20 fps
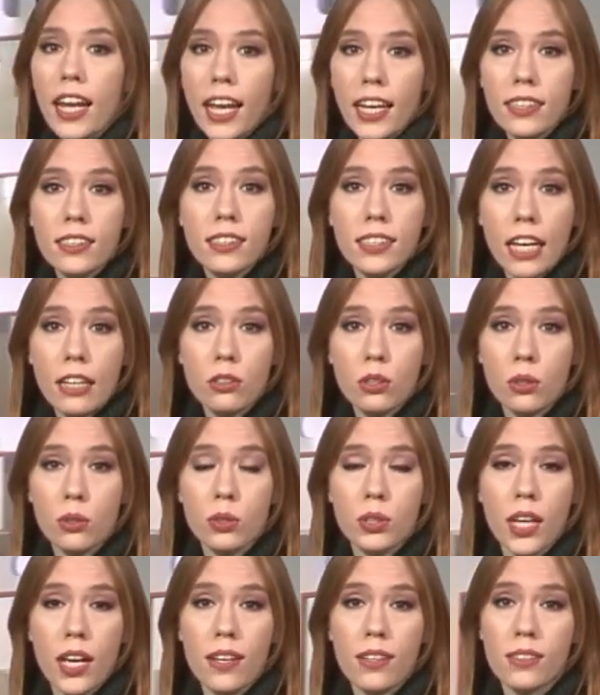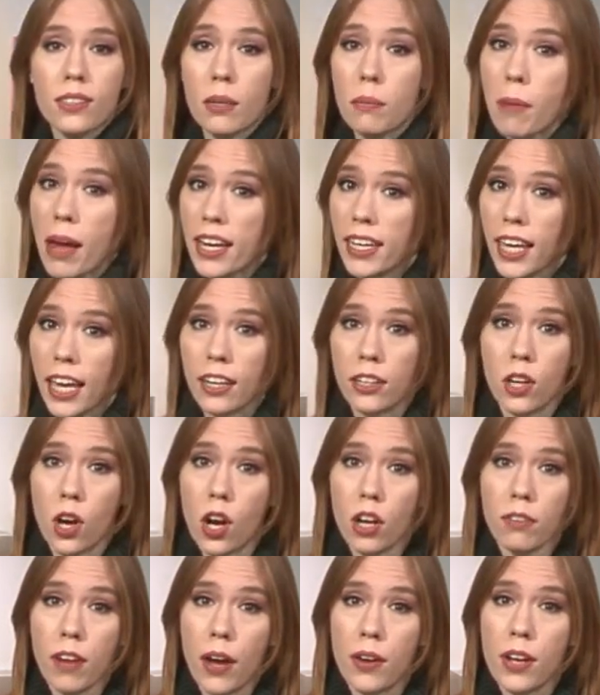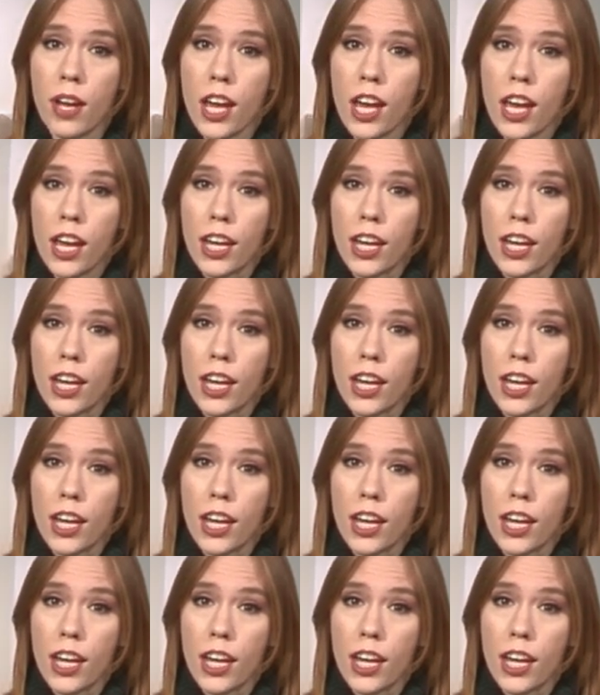and AIDS center says the Medicaid carve-out